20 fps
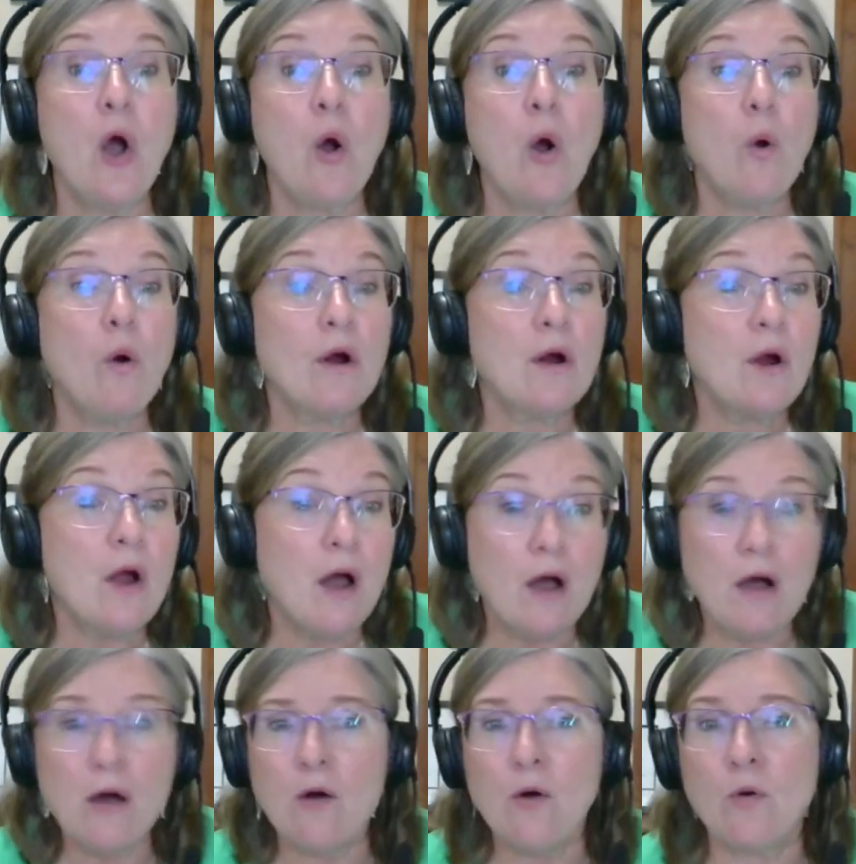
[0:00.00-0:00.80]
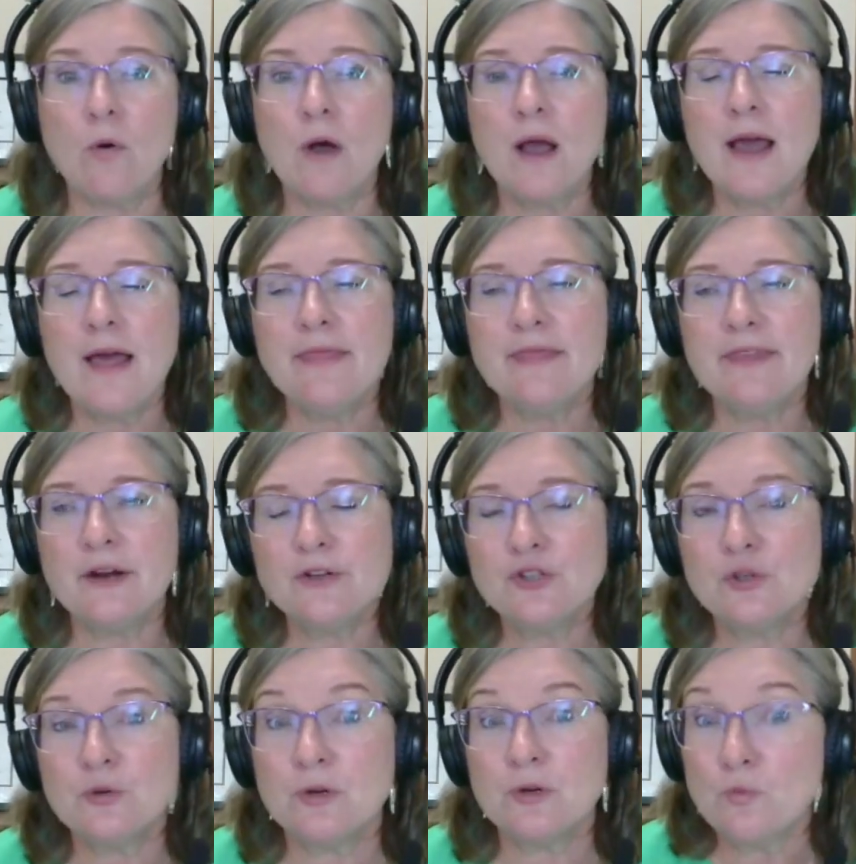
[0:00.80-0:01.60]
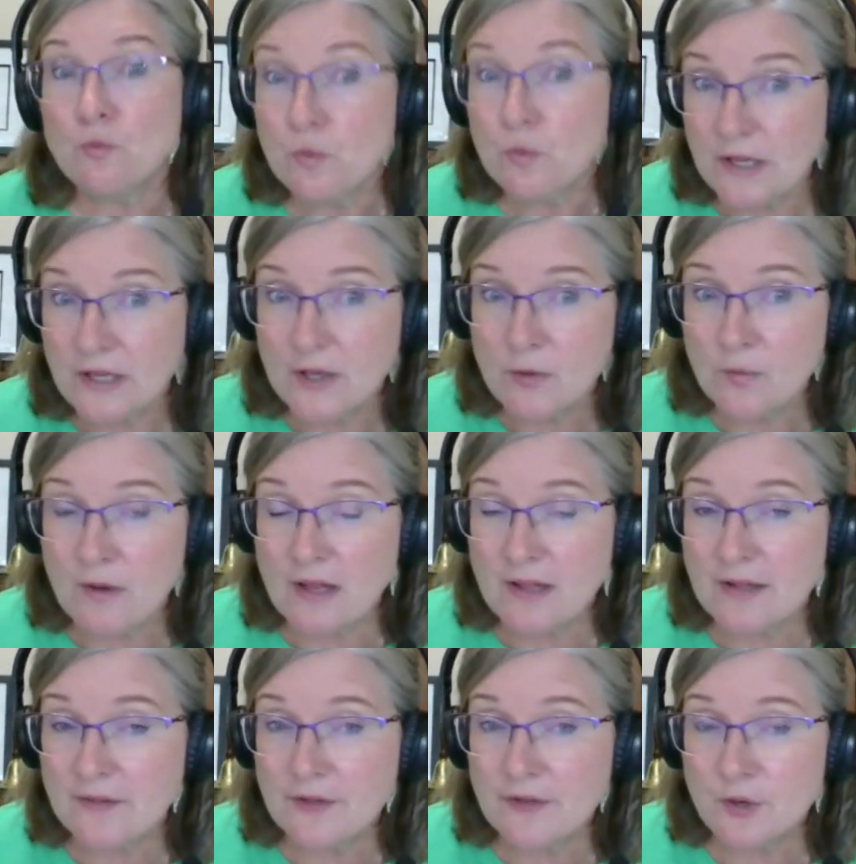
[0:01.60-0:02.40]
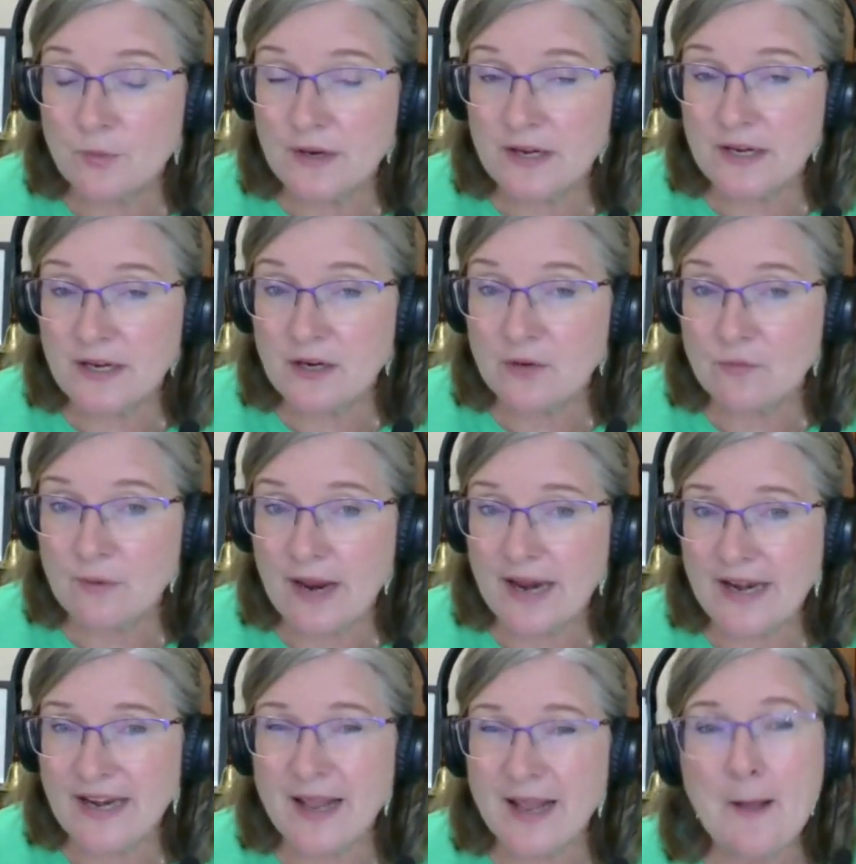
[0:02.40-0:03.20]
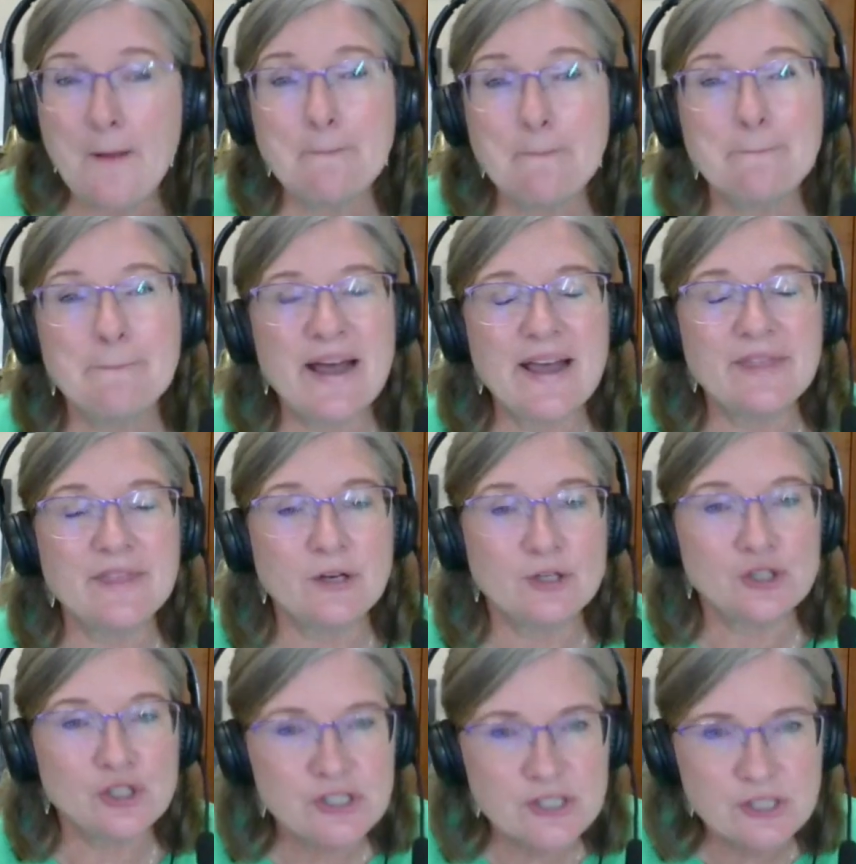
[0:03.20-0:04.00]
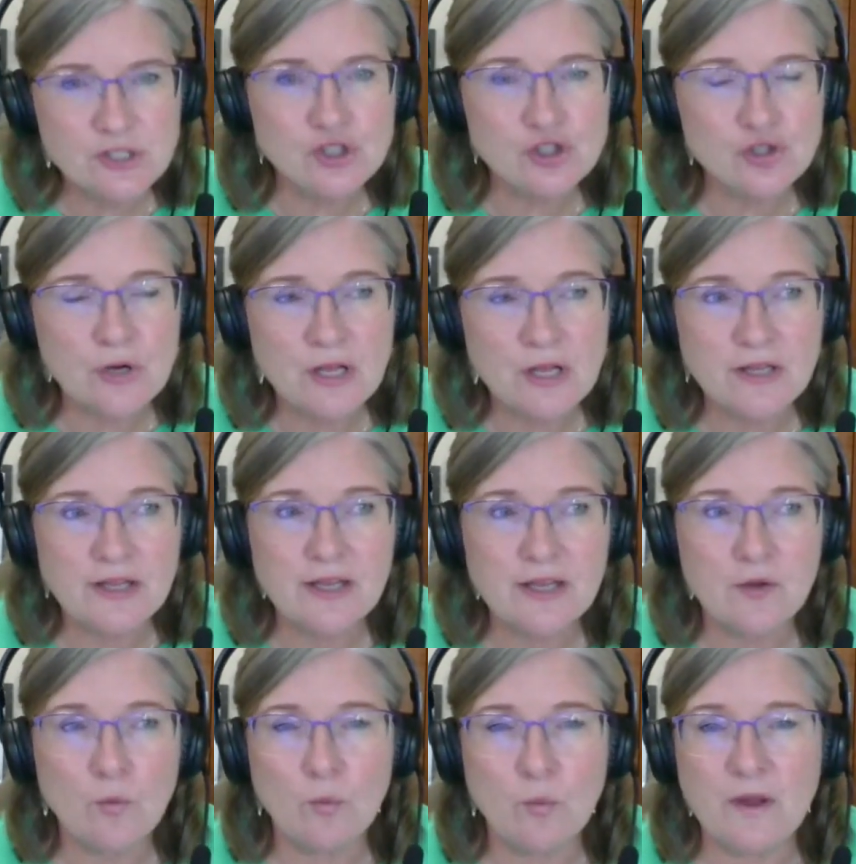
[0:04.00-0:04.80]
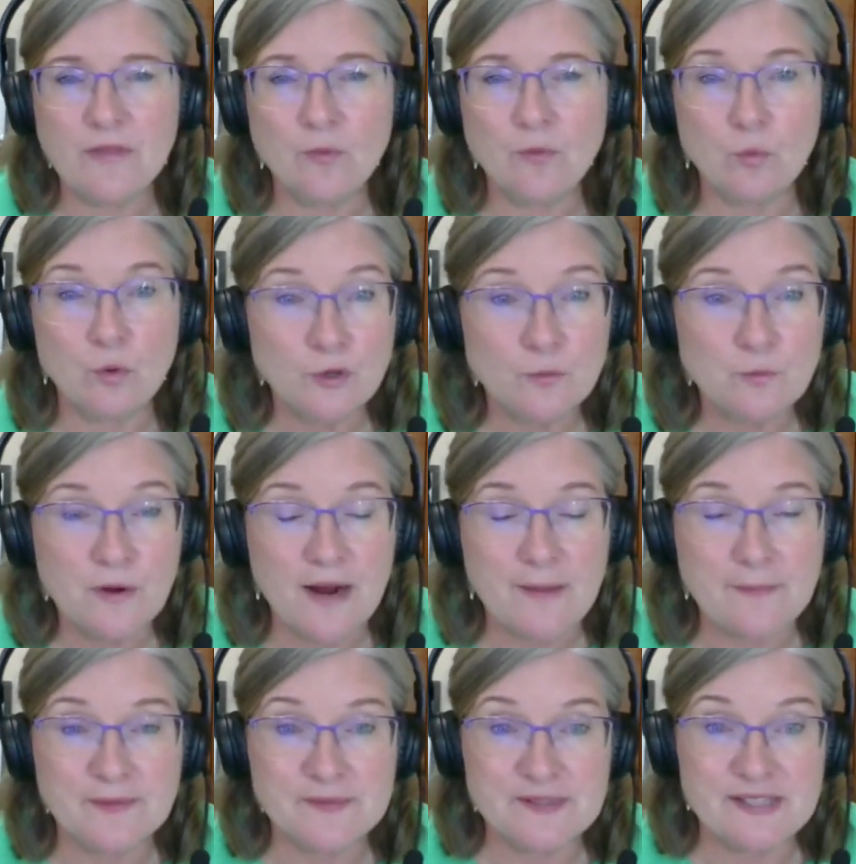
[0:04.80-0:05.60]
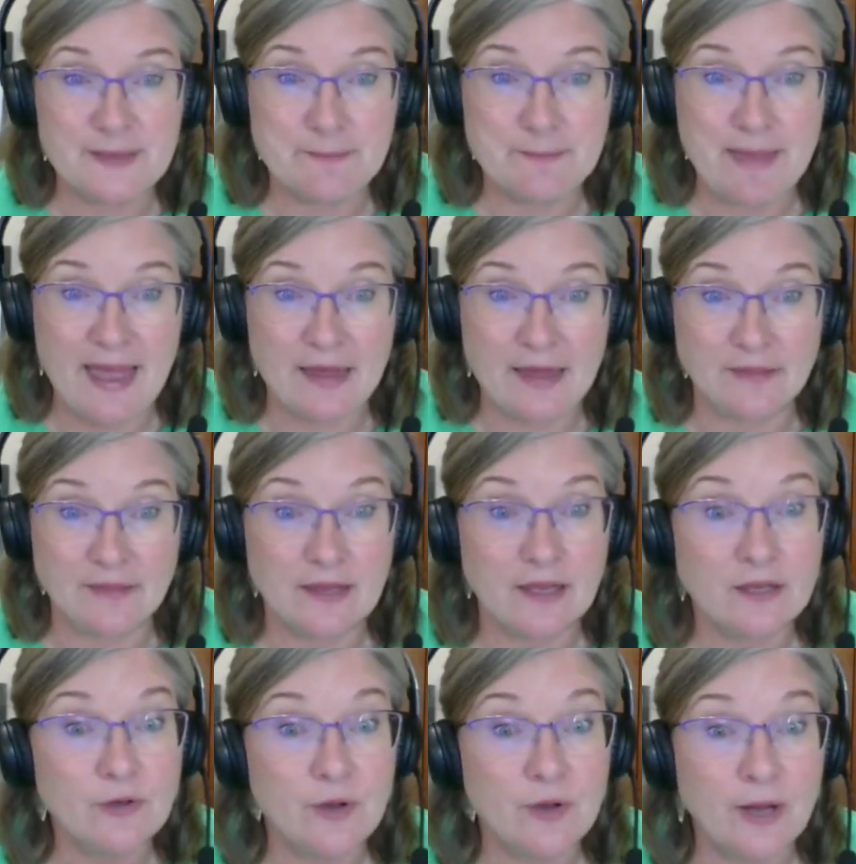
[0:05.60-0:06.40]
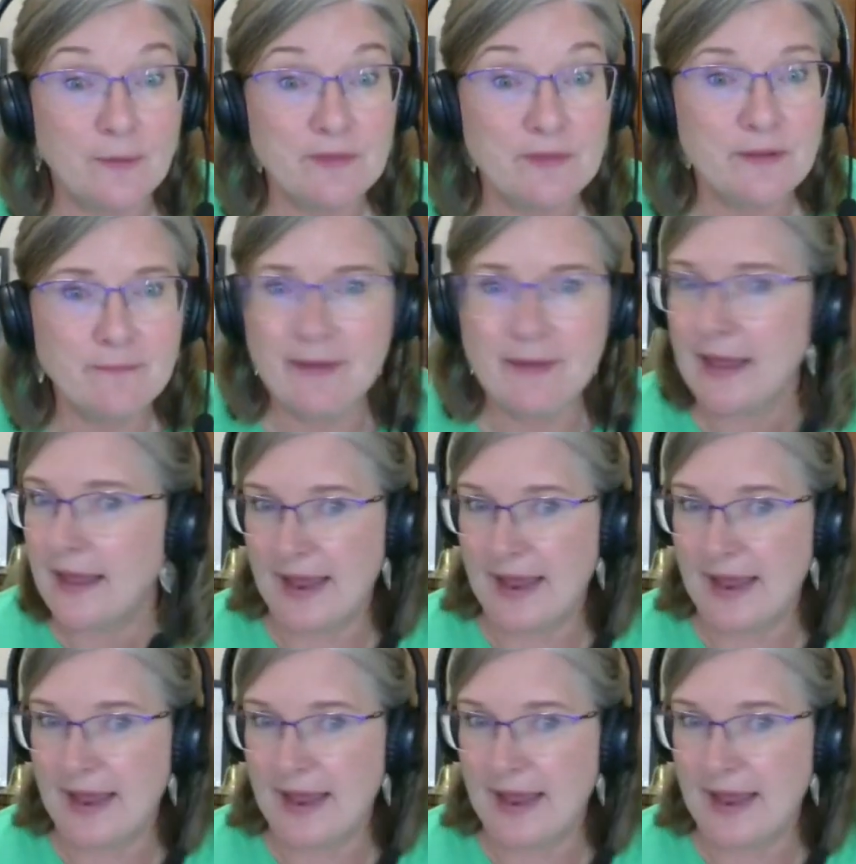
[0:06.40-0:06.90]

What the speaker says: Or, oh, they're doing really well in their reading and writing, but they're still struggling with word problems in math. Can you help them?